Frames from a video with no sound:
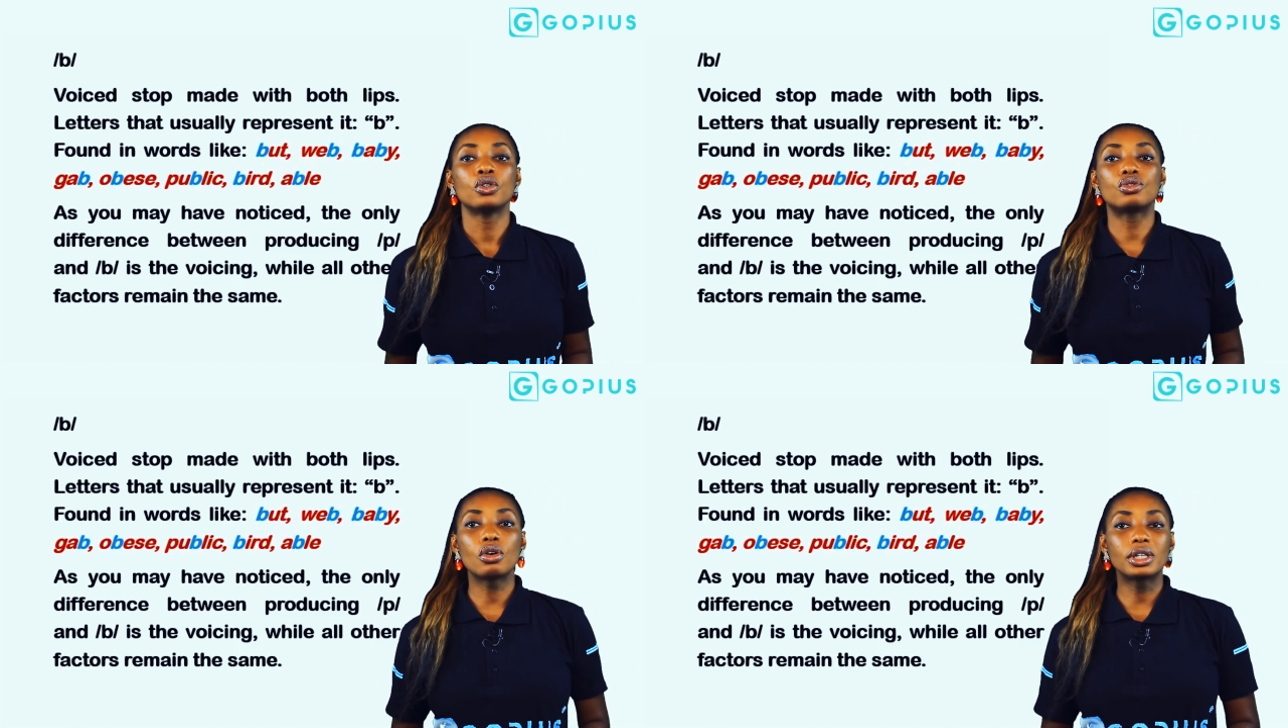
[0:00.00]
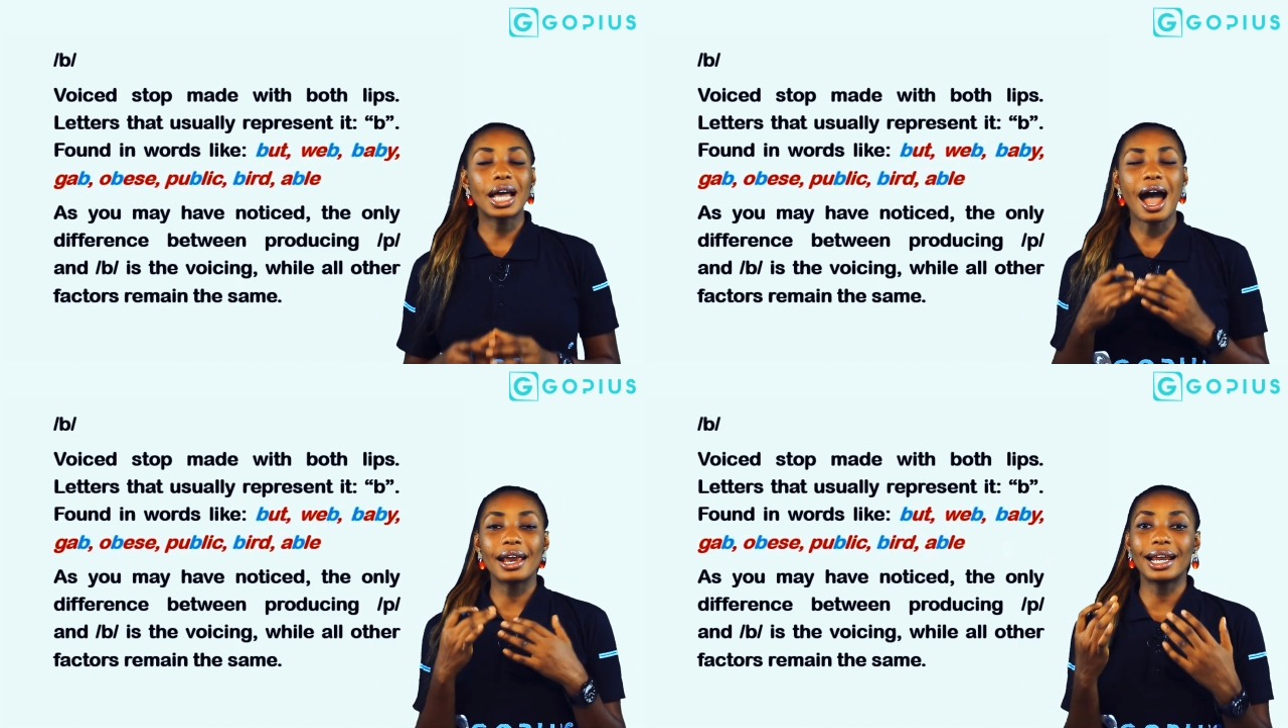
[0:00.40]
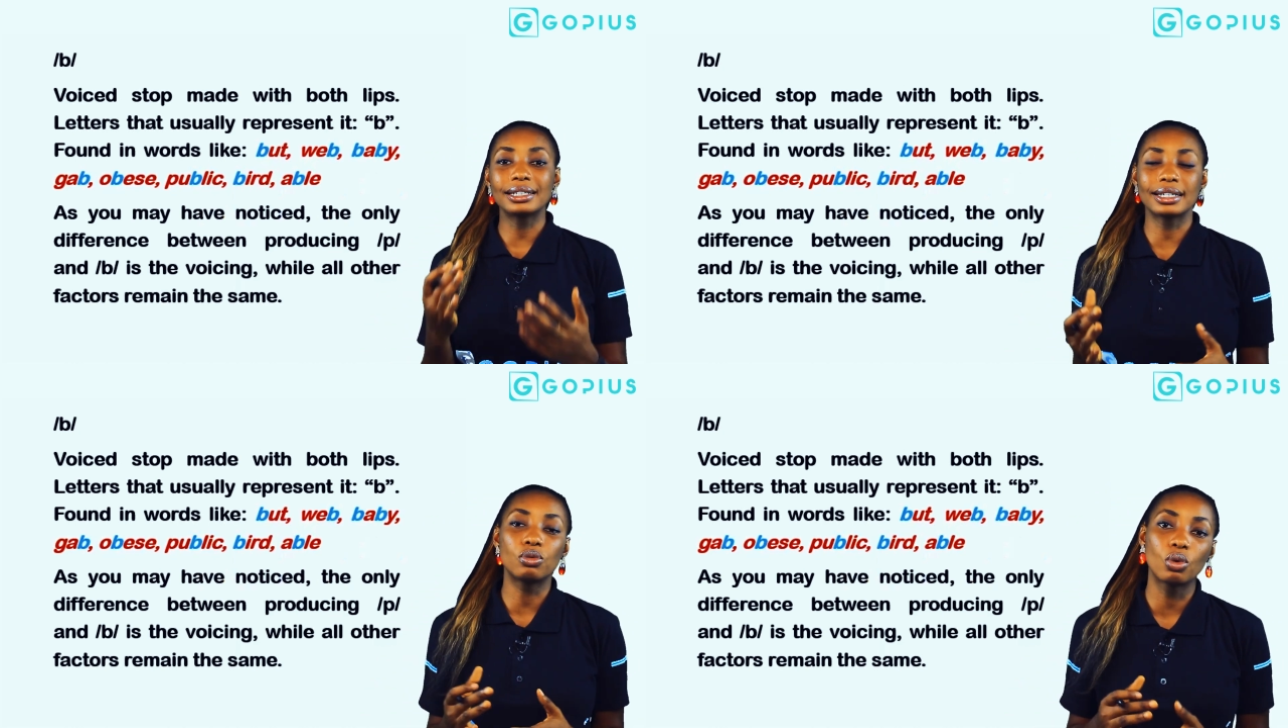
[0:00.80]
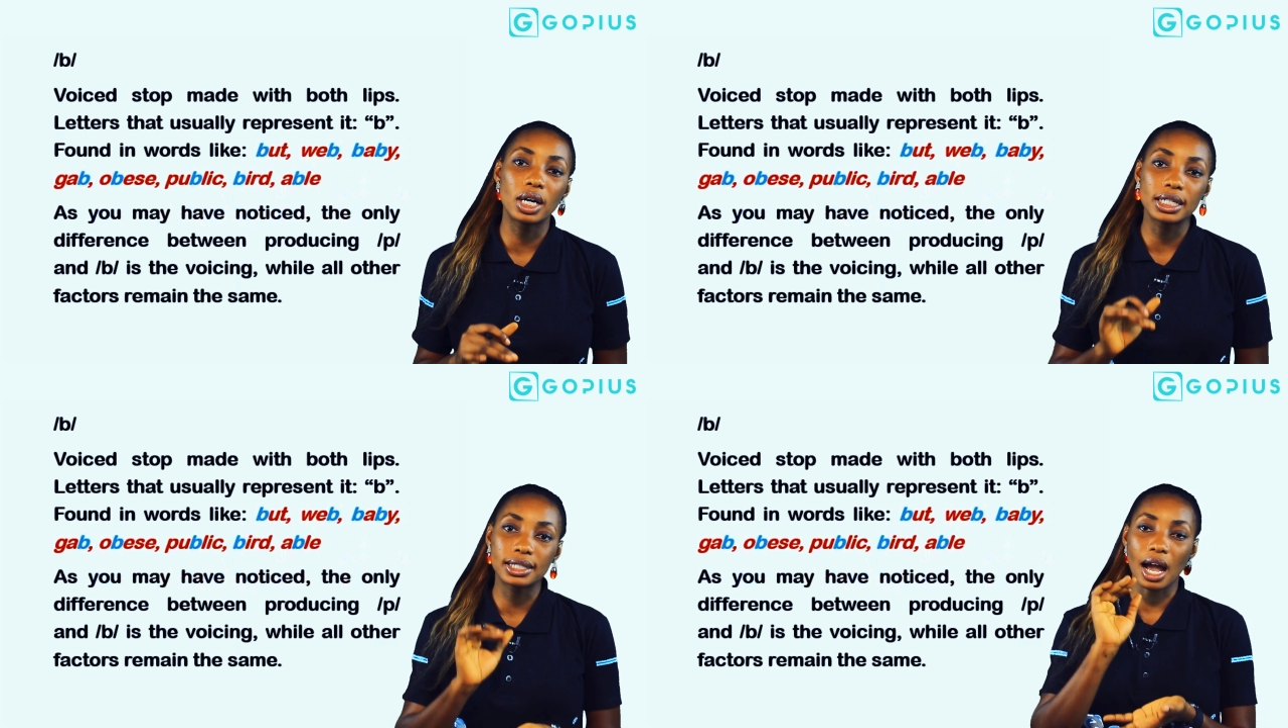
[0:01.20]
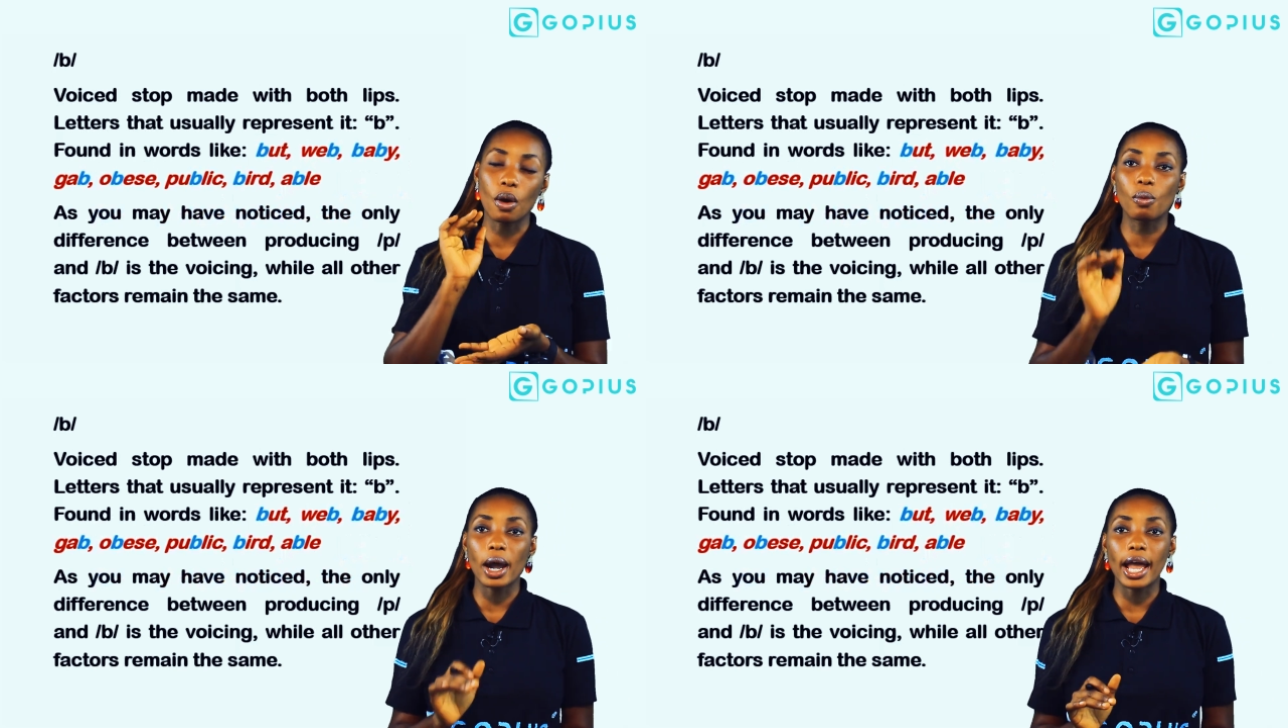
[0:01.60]
So the highlighted words
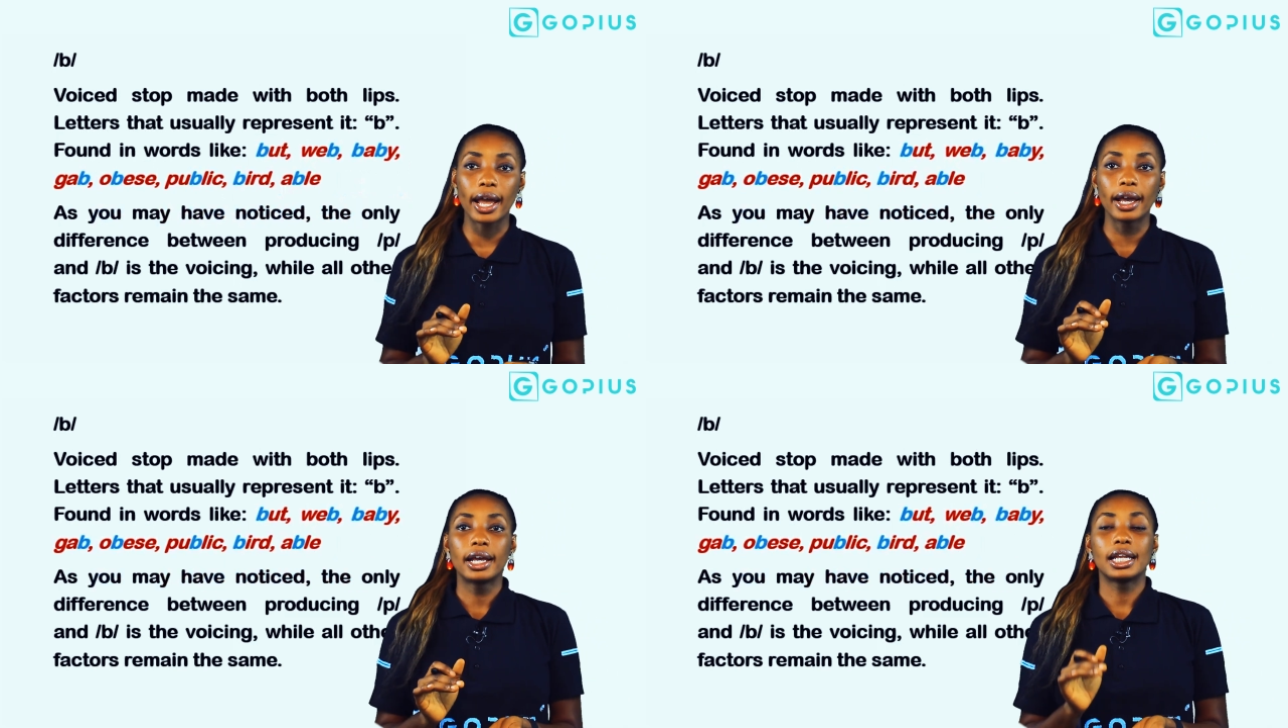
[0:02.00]
are where,